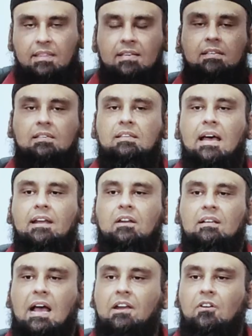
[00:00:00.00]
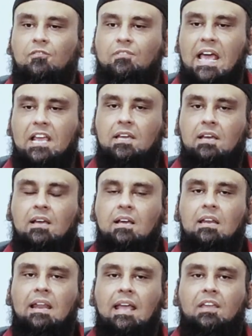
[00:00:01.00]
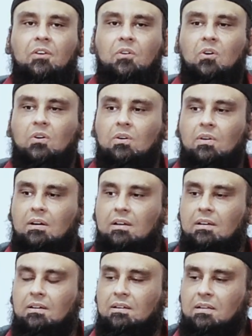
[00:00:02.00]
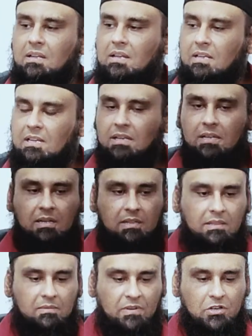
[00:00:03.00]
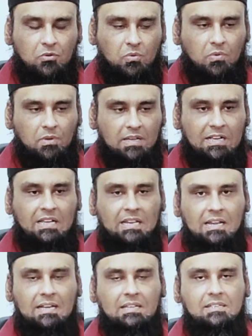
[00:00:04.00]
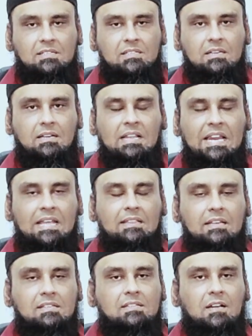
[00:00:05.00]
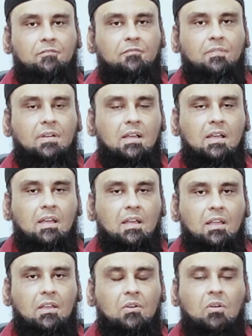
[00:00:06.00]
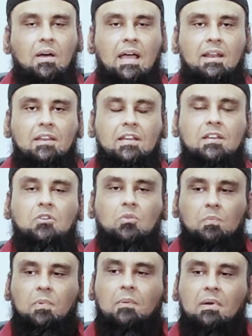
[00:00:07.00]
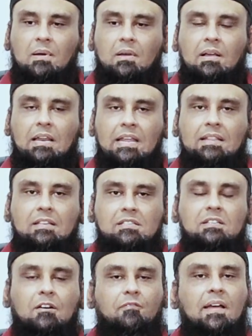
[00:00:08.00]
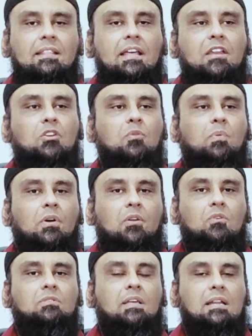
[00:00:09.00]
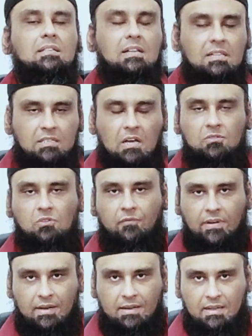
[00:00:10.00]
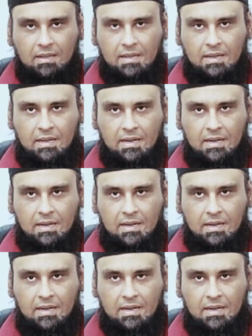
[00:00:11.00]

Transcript: And this is kind of like you know, when you clean the stuff, you know, and then you clean the stuff and then you produce the results out of it.